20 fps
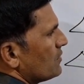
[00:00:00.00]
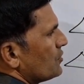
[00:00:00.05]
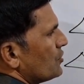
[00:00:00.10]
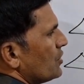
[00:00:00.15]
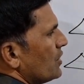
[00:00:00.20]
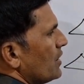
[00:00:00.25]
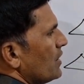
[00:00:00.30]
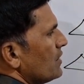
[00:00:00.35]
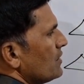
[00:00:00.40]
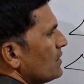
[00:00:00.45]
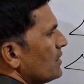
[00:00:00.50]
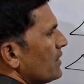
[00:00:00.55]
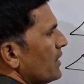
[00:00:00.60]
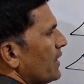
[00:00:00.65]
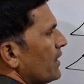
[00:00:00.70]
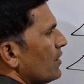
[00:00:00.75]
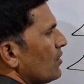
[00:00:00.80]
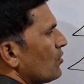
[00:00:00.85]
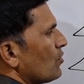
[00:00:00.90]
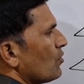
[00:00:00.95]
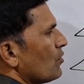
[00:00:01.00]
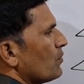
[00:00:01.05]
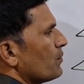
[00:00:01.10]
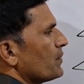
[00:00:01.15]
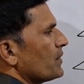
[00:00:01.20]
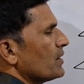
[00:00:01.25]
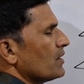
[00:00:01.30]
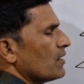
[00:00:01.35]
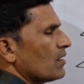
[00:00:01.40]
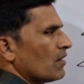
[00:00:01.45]
change in
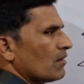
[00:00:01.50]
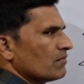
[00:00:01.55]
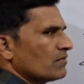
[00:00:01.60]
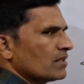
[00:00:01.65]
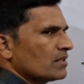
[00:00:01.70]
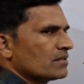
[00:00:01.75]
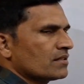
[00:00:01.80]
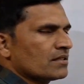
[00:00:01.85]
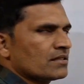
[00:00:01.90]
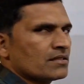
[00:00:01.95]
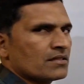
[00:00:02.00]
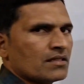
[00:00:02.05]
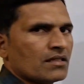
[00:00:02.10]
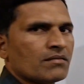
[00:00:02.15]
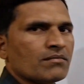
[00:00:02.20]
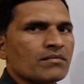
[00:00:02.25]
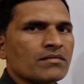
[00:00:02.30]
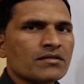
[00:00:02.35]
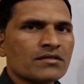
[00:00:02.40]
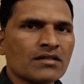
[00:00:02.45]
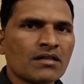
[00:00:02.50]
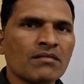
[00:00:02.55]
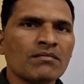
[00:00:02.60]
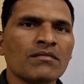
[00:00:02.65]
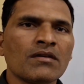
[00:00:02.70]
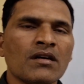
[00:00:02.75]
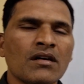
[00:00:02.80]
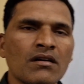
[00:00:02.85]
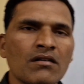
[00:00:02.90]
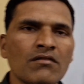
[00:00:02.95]
entropy of the system
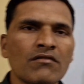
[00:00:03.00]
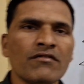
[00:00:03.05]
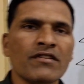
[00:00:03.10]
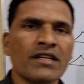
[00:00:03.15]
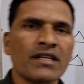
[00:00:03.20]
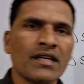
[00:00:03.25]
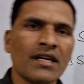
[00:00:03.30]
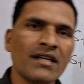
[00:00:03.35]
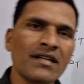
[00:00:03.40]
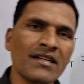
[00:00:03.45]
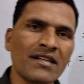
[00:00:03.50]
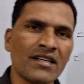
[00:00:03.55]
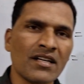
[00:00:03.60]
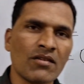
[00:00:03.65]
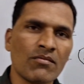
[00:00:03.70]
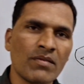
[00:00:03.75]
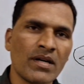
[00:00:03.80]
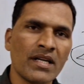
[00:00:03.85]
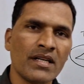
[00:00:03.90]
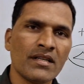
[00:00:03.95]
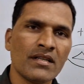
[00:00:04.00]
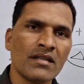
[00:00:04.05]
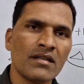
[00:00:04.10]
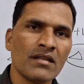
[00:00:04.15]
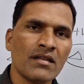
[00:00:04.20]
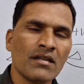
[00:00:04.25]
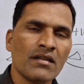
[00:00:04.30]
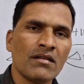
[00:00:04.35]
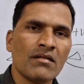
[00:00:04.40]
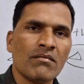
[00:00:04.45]
somehow we can determine,
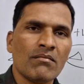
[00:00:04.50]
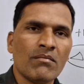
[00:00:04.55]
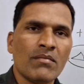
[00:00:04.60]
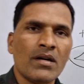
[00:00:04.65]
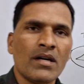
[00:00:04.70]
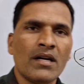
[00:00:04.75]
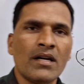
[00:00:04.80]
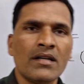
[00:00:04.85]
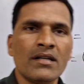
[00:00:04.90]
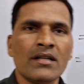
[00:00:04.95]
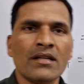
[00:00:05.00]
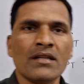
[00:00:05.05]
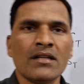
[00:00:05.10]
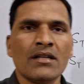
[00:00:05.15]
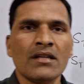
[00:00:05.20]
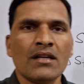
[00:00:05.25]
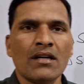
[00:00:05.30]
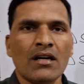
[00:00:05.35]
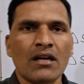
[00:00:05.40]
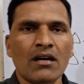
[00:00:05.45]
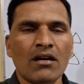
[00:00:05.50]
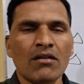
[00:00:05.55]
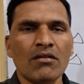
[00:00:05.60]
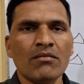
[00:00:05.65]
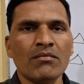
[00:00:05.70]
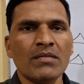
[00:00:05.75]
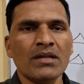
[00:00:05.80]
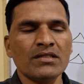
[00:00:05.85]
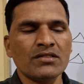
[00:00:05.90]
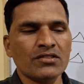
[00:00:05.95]
but
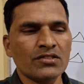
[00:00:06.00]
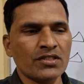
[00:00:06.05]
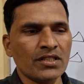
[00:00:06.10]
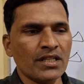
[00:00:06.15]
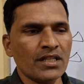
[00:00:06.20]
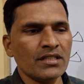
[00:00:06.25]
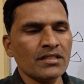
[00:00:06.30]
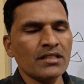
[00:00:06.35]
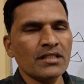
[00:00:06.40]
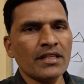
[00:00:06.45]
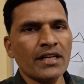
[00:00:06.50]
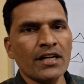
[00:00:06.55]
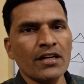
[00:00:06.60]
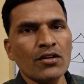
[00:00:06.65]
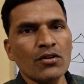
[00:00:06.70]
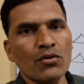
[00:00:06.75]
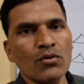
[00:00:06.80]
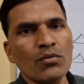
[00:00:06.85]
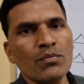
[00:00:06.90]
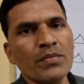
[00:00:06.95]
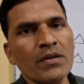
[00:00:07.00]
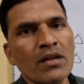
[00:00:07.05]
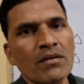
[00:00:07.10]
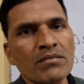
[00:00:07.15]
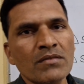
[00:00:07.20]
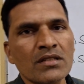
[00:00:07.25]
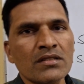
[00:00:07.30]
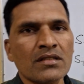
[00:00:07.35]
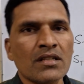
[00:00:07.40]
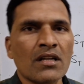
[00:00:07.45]
how much change in entropy
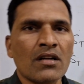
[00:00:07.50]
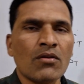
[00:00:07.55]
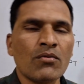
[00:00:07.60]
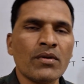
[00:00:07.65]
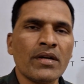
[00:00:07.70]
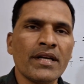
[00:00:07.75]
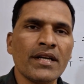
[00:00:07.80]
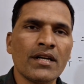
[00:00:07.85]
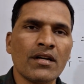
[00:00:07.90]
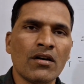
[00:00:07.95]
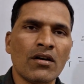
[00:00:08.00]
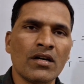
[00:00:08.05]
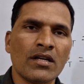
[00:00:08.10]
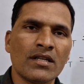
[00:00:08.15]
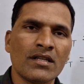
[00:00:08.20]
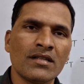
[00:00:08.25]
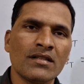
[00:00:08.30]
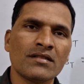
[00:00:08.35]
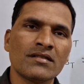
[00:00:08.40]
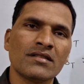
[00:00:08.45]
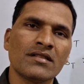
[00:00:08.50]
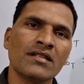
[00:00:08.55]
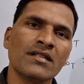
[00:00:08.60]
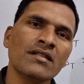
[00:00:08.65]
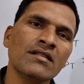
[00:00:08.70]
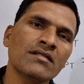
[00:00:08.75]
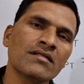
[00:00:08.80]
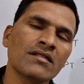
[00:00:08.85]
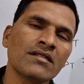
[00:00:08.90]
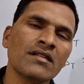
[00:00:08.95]
of the surrounding occurs,
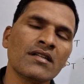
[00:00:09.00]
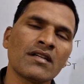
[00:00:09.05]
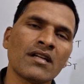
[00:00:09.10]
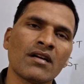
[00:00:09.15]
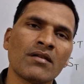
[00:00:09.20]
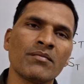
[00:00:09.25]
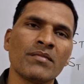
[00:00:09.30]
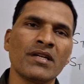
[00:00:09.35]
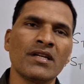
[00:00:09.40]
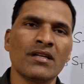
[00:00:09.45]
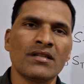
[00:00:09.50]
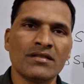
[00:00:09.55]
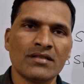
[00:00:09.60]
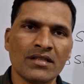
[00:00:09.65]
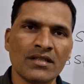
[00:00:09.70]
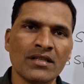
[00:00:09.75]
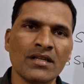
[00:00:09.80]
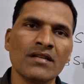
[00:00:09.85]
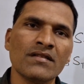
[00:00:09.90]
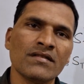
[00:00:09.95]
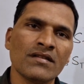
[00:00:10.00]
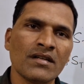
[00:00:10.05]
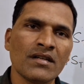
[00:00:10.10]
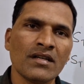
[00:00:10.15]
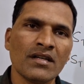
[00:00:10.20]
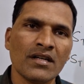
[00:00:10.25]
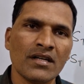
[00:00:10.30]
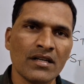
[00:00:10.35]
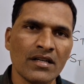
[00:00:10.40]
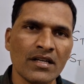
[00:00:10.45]
its determination
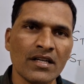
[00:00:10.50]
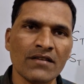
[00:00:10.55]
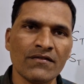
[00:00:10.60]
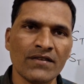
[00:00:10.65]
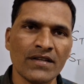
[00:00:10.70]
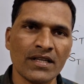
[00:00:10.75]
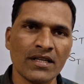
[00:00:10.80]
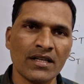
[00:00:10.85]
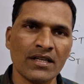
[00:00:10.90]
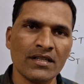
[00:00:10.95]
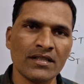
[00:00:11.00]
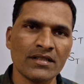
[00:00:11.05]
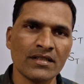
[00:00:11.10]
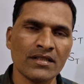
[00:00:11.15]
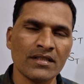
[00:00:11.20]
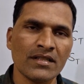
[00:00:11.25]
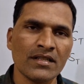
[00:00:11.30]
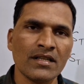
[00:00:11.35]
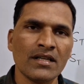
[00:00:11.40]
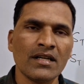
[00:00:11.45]
is difficult.